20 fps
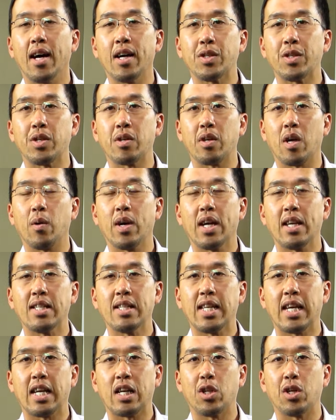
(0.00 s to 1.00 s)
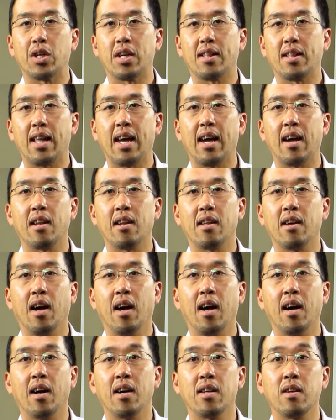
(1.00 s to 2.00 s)
So go ahead and take a look at that
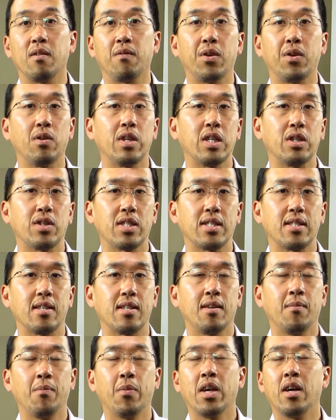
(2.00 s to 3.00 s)
if you're interested.